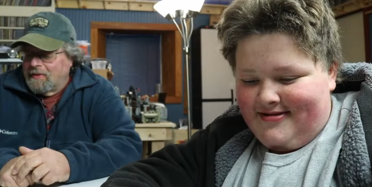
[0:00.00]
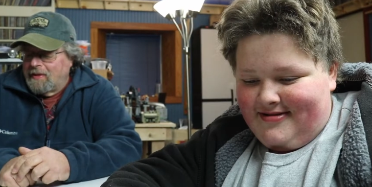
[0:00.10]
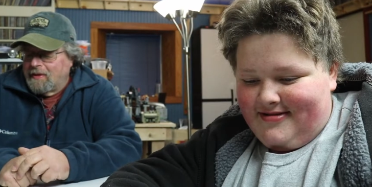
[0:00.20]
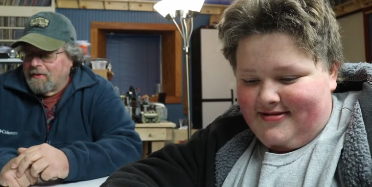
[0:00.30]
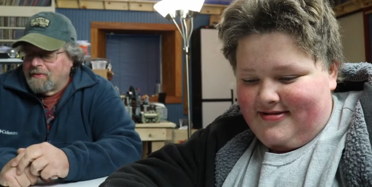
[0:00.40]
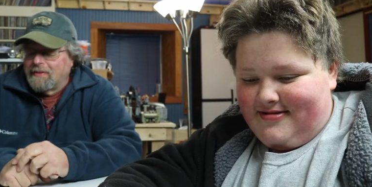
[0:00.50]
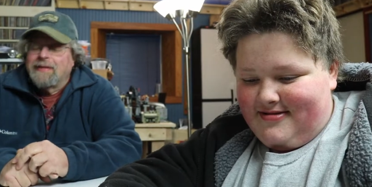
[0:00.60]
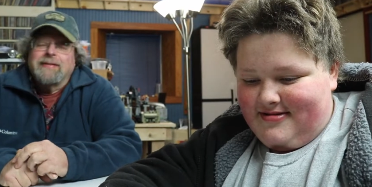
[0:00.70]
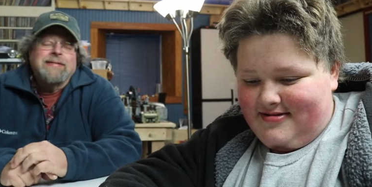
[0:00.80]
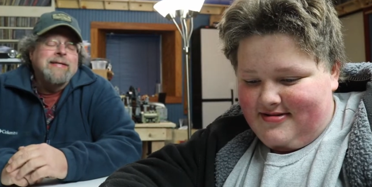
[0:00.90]
Speaker 1: The
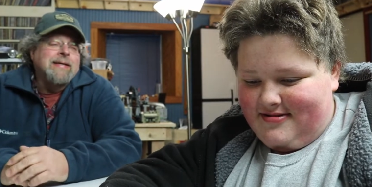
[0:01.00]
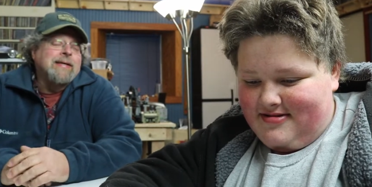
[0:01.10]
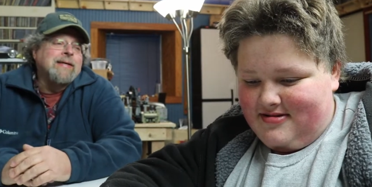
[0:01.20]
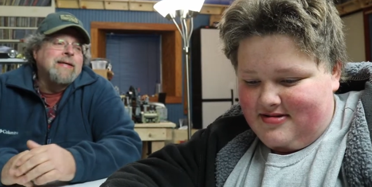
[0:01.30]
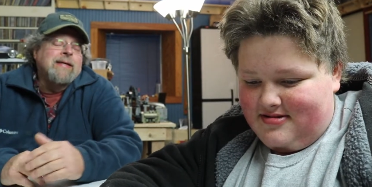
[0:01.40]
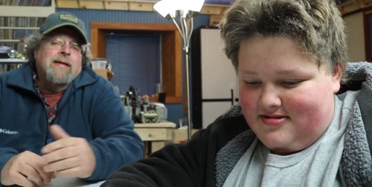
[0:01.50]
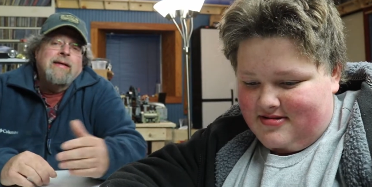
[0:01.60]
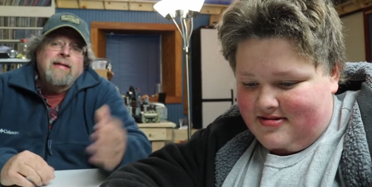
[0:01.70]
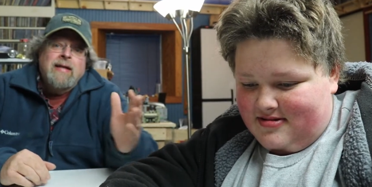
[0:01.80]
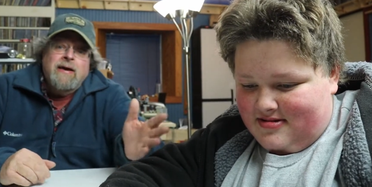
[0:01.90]

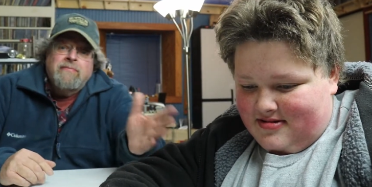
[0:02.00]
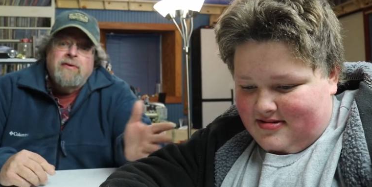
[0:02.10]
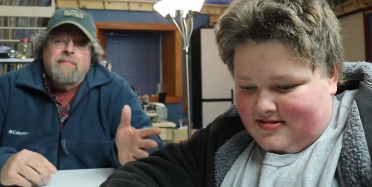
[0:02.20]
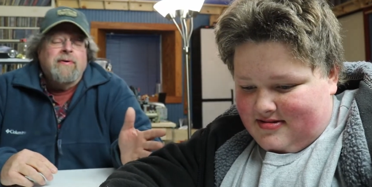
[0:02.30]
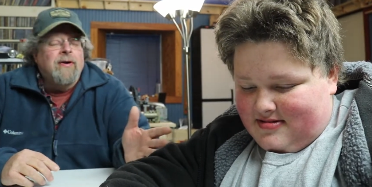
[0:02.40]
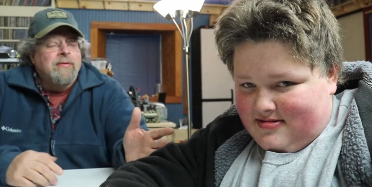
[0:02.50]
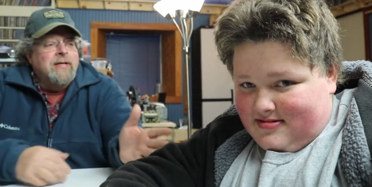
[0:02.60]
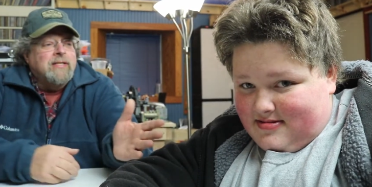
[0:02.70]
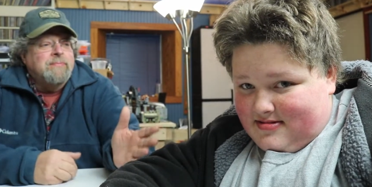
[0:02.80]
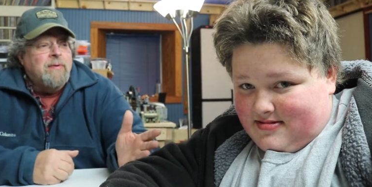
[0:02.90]
Arditi. Now, have you ever heard
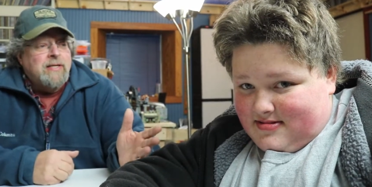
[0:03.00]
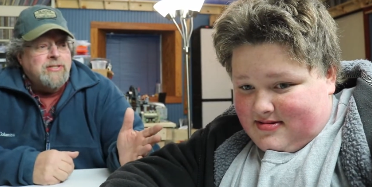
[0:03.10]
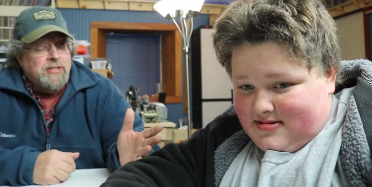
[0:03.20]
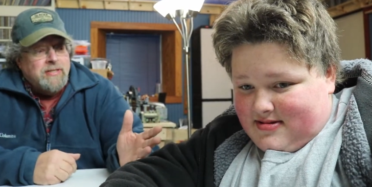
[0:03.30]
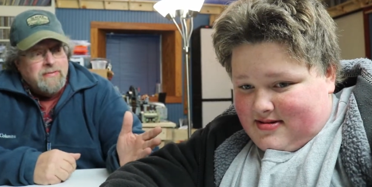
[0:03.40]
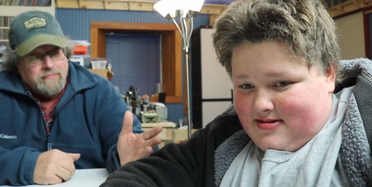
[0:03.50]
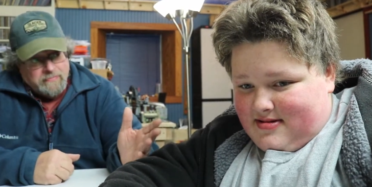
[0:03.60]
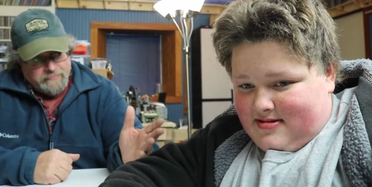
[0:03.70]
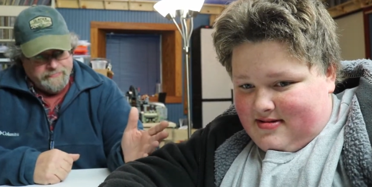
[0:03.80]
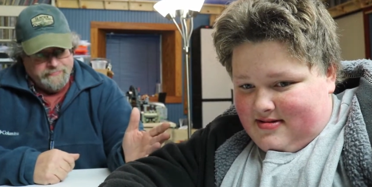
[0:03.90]
the expression,
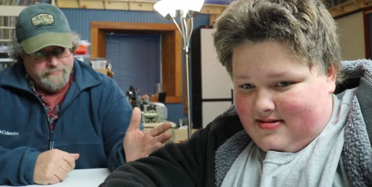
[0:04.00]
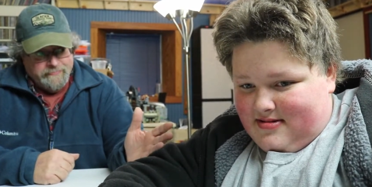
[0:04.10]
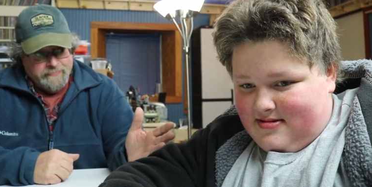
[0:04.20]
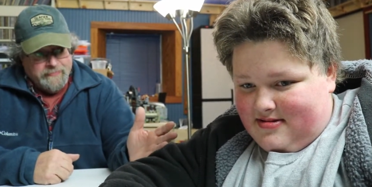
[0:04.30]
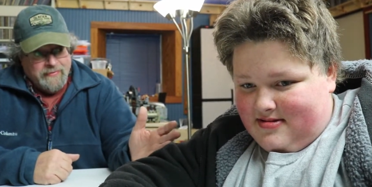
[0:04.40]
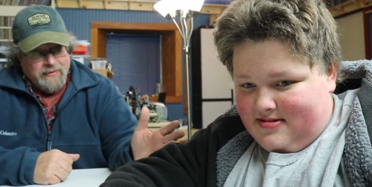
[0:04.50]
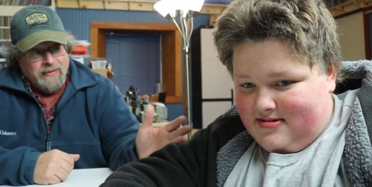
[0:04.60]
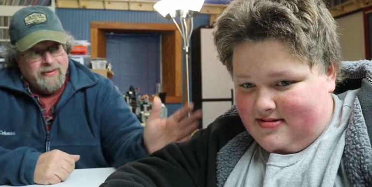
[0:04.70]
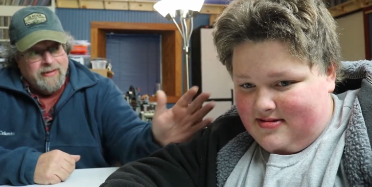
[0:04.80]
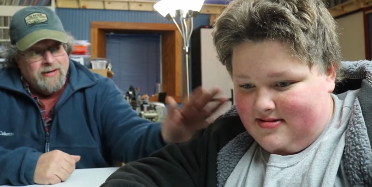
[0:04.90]

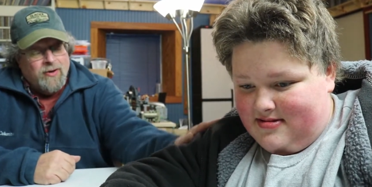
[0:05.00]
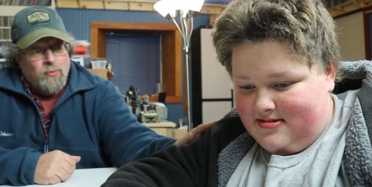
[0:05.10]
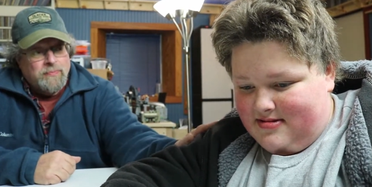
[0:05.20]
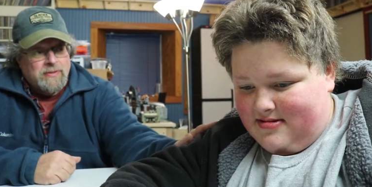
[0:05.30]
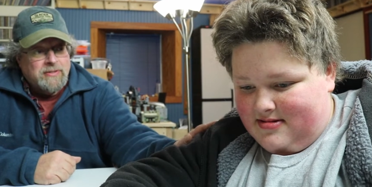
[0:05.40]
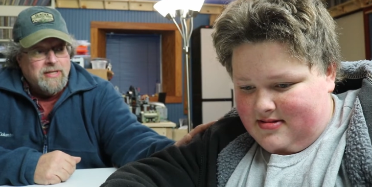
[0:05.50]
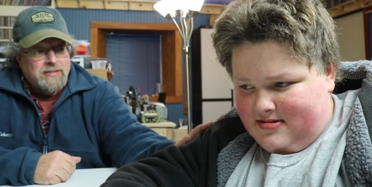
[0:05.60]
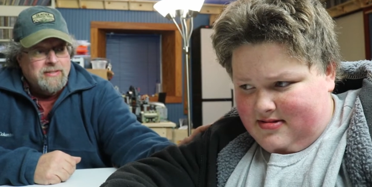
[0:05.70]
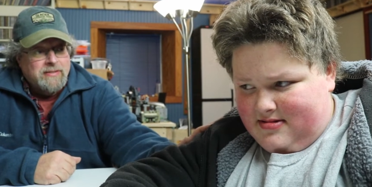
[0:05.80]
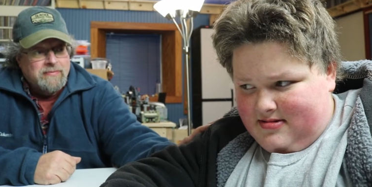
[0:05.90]
and I hope this
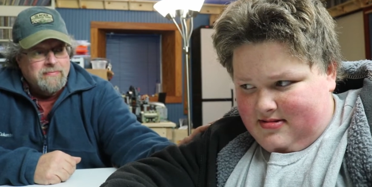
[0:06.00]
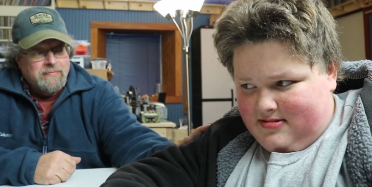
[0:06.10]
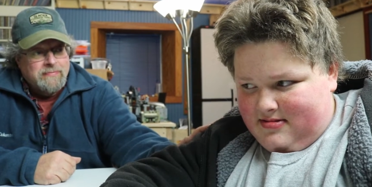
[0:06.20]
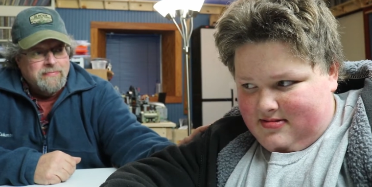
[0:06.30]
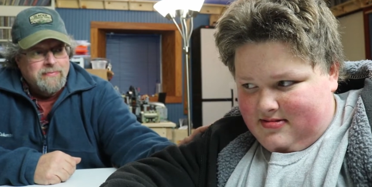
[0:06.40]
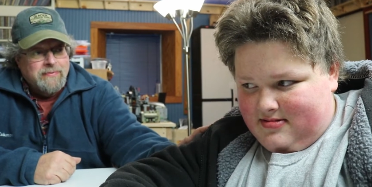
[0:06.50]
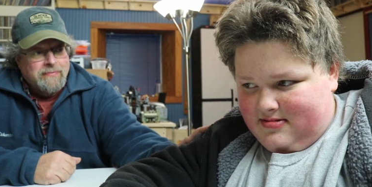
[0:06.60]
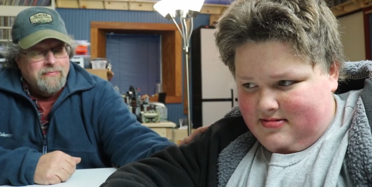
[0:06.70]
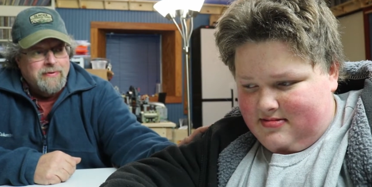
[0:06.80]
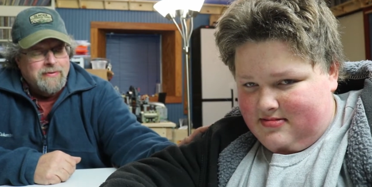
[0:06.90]
doesn't
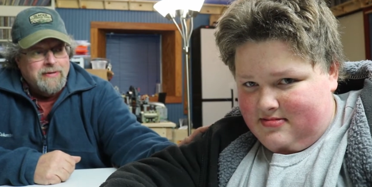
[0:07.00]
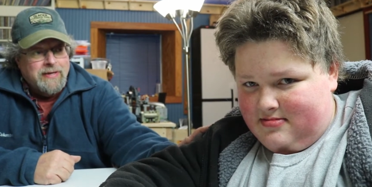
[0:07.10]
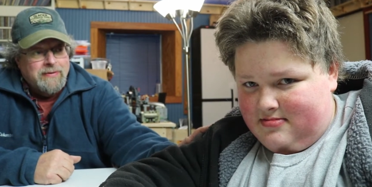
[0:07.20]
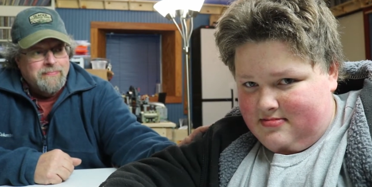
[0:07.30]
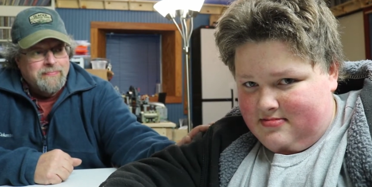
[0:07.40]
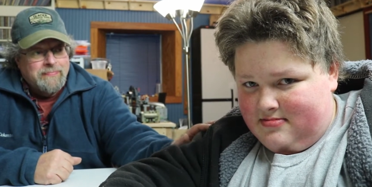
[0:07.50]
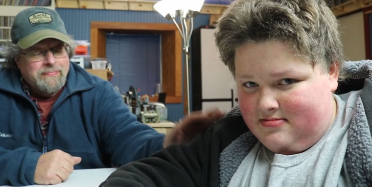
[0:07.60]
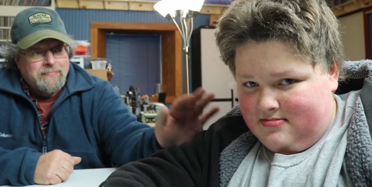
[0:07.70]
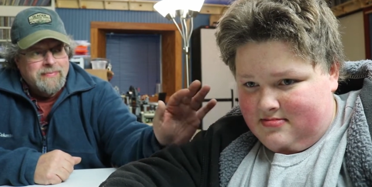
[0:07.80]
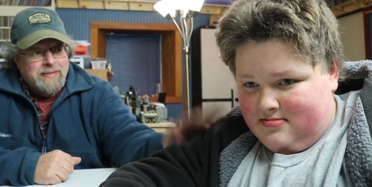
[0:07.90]
really
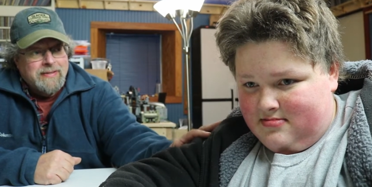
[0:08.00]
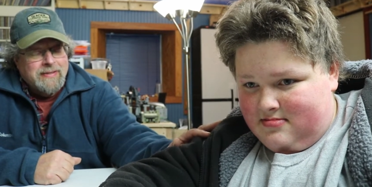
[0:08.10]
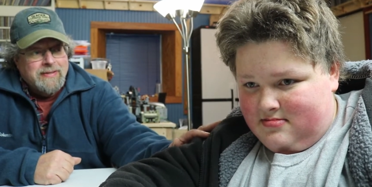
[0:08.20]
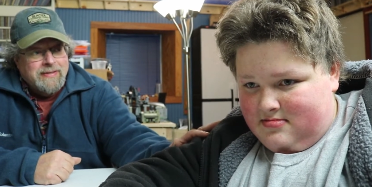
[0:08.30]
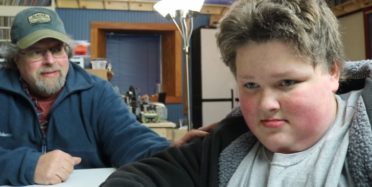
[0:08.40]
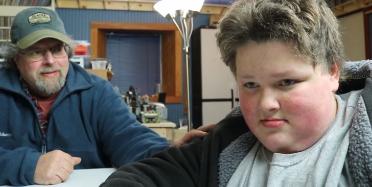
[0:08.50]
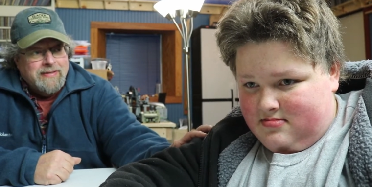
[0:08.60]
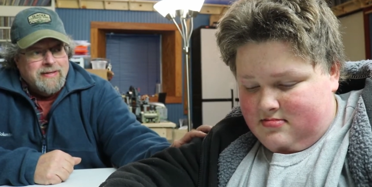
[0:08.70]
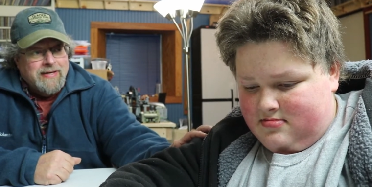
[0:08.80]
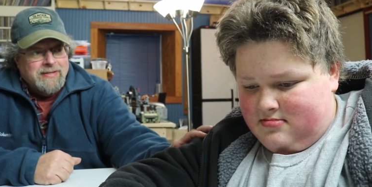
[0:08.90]

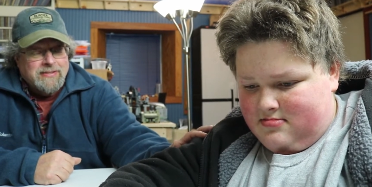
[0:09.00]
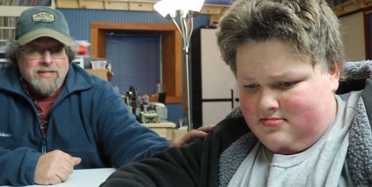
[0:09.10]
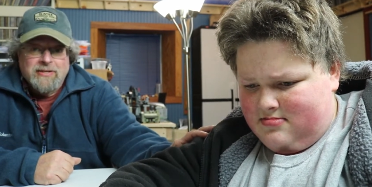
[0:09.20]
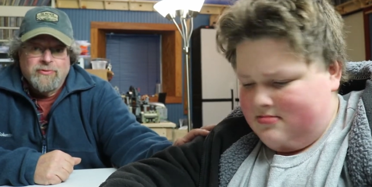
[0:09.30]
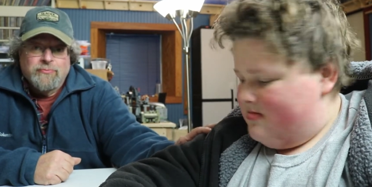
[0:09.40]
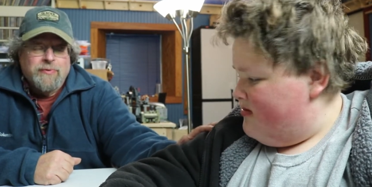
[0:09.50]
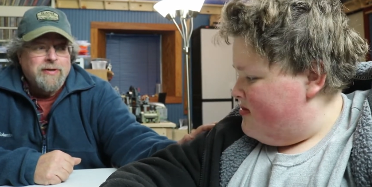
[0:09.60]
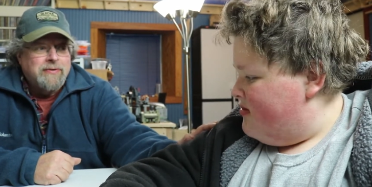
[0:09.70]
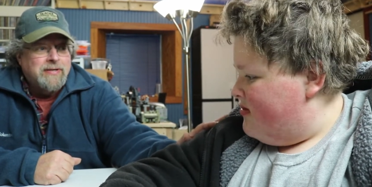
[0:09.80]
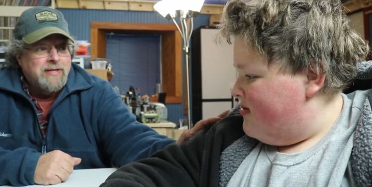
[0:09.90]
kind of send you
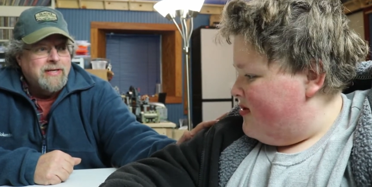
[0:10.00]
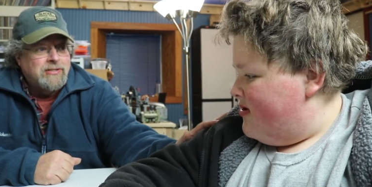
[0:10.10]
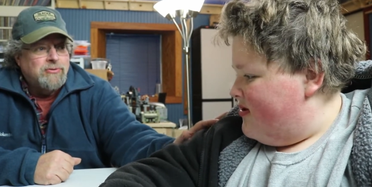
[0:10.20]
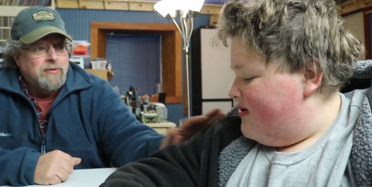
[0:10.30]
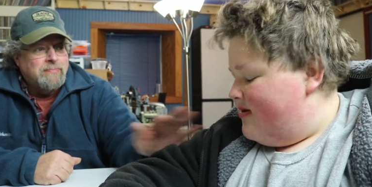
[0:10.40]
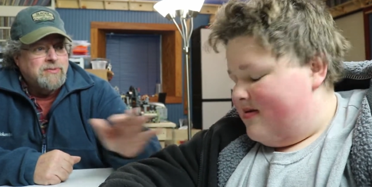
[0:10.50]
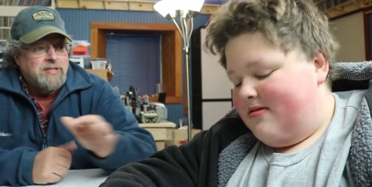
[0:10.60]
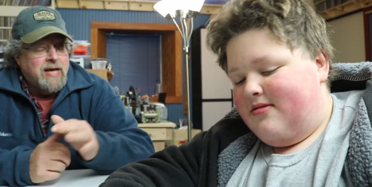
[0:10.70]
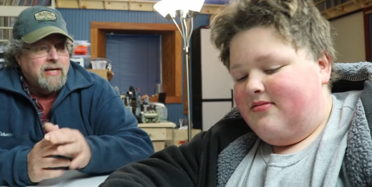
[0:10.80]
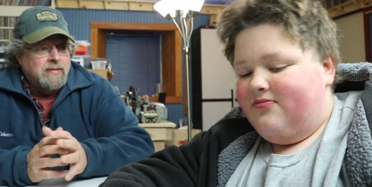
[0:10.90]
reeling and get you
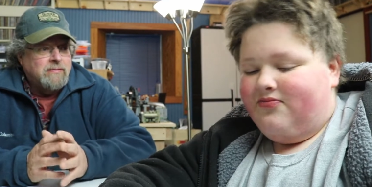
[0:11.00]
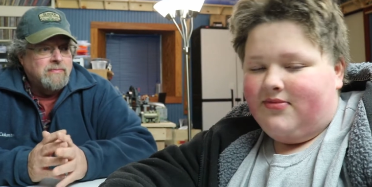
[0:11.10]
upset